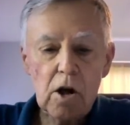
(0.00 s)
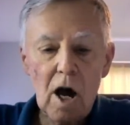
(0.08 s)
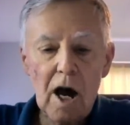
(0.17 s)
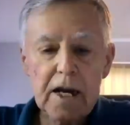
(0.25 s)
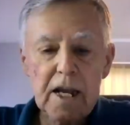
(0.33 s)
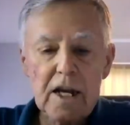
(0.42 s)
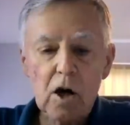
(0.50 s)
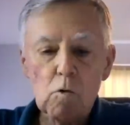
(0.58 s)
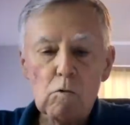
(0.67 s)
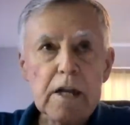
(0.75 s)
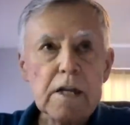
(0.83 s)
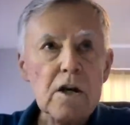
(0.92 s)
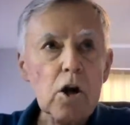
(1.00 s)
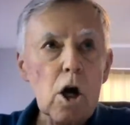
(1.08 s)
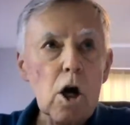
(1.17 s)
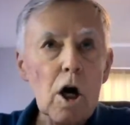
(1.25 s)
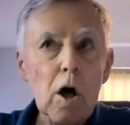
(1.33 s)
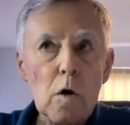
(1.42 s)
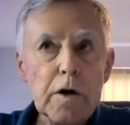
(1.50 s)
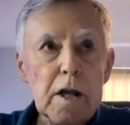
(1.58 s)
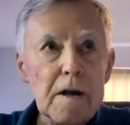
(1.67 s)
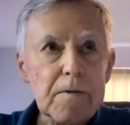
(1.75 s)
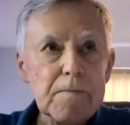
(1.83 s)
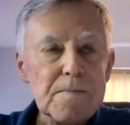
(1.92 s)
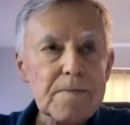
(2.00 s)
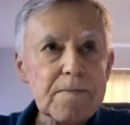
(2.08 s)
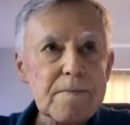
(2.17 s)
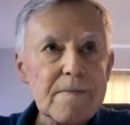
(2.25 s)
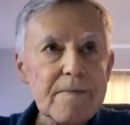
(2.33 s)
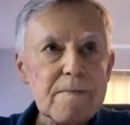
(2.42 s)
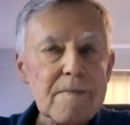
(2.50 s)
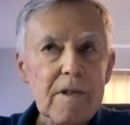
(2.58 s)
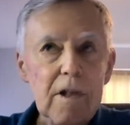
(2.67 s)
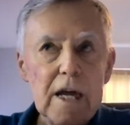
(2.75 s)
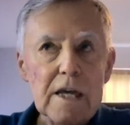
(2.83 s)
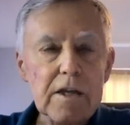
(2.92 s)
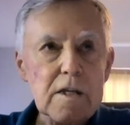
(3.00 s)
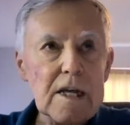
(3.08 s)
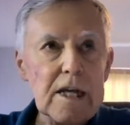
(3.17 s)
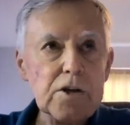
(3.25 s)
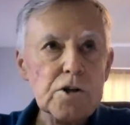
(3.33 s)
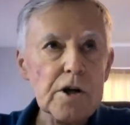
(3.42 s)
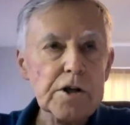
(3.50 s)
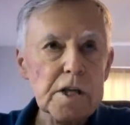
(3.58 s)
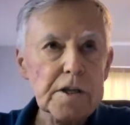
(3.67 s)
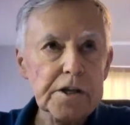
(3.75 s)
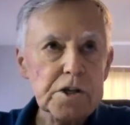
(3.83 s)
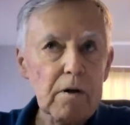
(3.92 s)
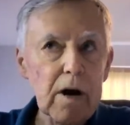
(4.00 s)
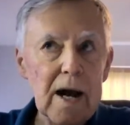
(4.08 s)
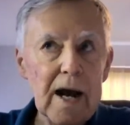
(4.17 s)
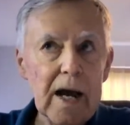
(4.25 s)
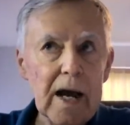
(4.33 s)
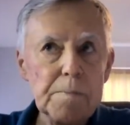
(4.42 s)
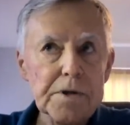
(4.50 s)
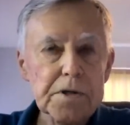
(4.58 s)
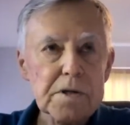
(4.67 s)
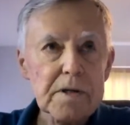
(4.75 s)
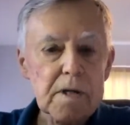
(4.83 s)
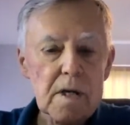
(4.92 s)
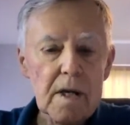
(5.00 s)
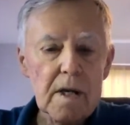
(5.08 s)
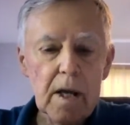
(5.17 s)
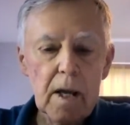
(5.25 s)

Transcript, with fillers: Not in a written code like the teachers and the scribes,